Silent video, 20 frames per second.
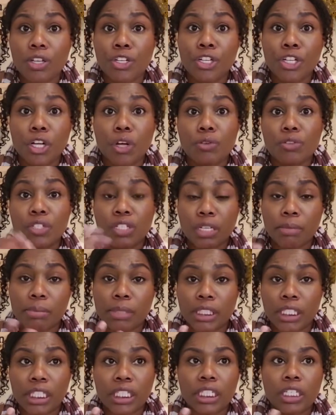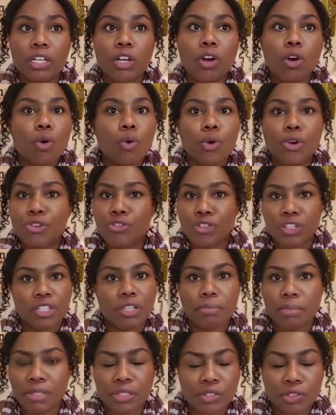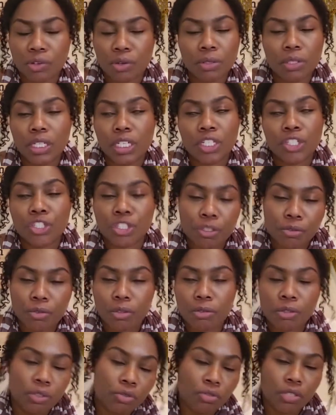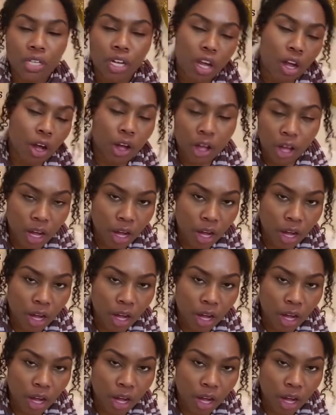you know, similar or you're just a business owner in general due to the